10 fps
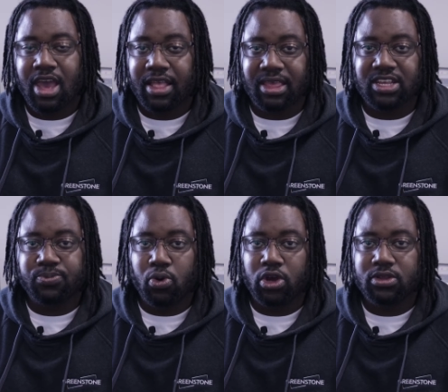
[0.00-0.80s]
At
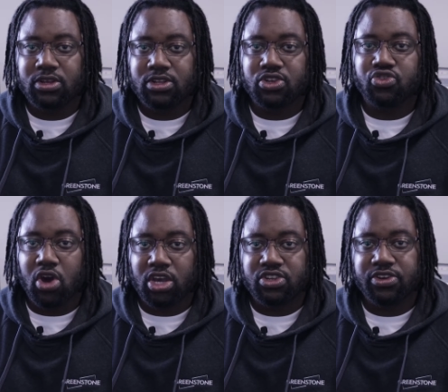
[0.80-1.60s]
this point, the
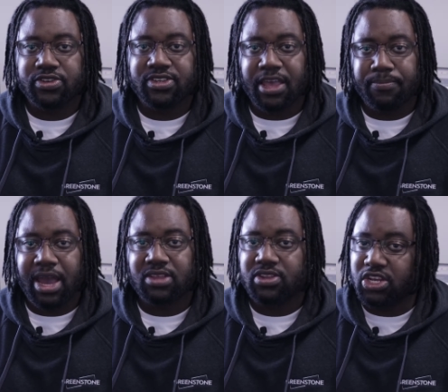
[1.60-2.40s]
drawings are sent
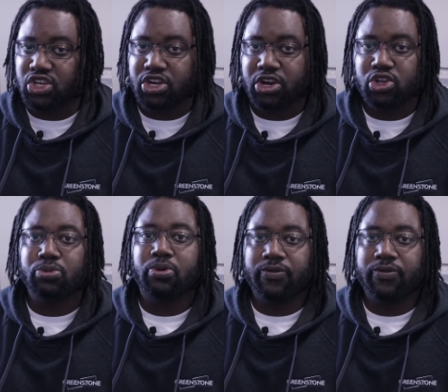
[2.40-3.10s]
back to the engineer to be